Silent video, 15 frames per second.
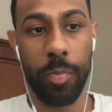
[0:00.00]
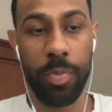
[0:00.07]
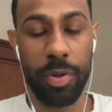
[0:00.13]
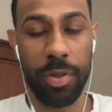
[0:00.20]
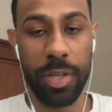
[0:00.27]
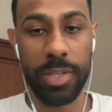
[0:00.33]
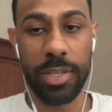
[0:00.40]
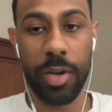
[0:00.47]

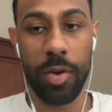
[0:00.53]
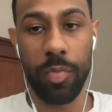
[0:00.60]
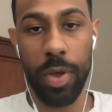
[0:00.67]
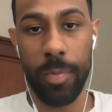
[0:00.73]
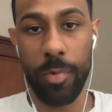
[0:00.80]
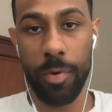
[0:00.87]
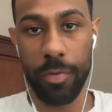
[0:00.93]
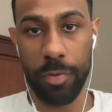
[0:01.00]
put things out way
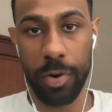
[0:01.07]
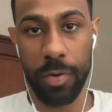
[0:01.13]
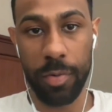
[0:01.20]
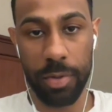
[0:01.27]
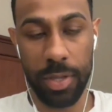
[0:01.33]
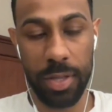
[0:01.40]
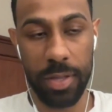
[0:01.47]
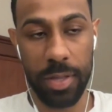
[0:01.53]
more
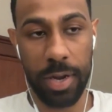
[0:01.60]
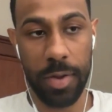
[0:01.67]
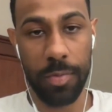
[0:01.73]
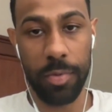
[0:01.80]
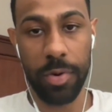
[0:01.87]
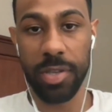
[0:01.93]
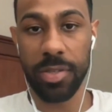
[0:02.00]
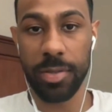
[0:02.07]
frequently than I
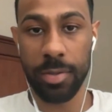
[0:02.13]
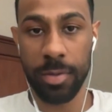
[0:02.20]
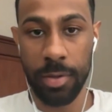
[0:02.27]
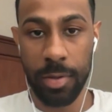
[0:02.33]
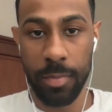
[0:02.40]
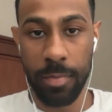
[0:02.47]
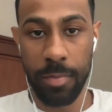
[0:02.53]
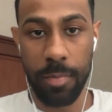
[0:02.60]
was
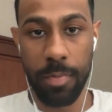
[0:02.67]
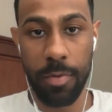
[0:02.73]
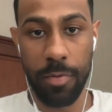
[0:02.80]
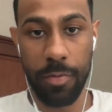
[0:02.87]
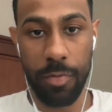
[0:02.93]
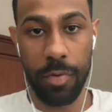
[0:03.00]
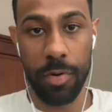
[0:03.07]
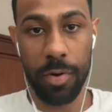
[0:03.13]

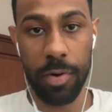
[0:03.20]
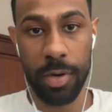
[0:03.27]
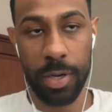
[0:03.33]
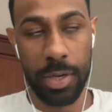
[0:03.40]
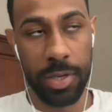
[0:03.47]
before.